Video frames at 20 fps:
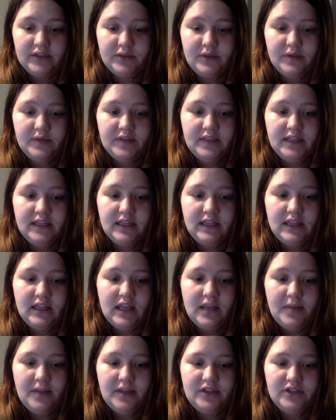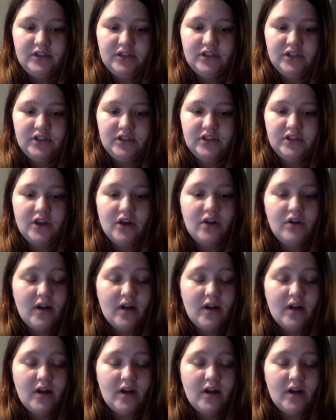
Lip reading: we have seen that the MHC genes are